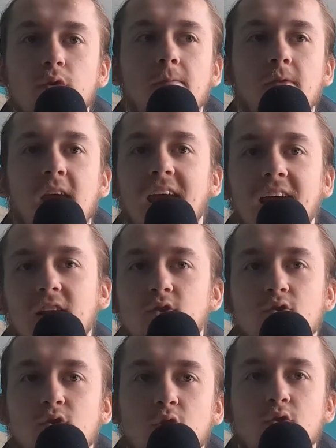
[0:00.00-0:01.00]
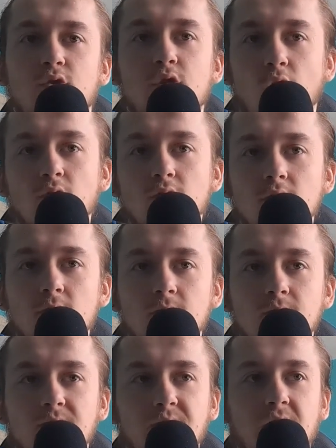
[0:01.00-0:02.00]
It is just dull.
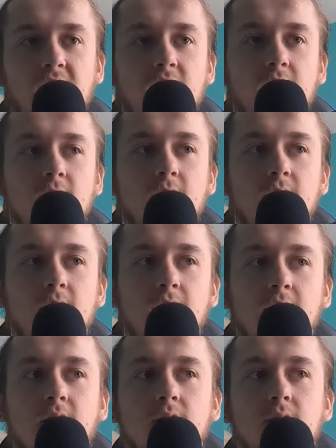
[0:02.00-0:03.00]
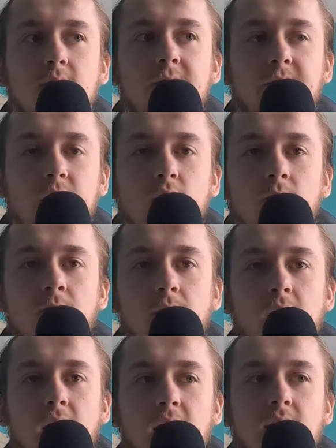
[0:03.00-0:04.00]
This film
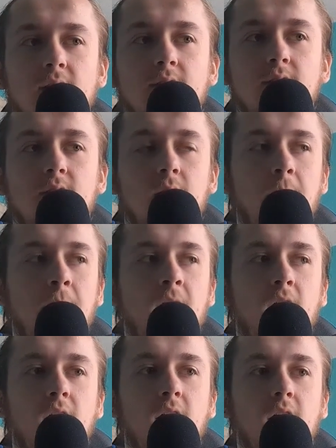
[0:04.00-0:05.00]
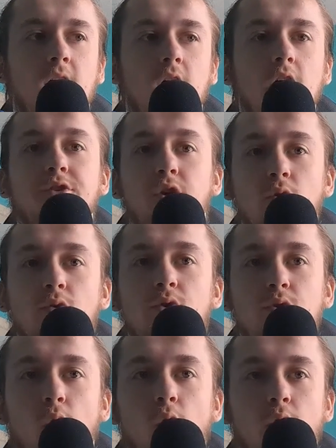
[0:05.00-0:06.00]
is a dull
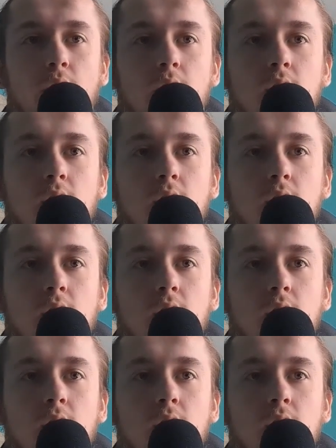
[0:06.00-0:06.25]
story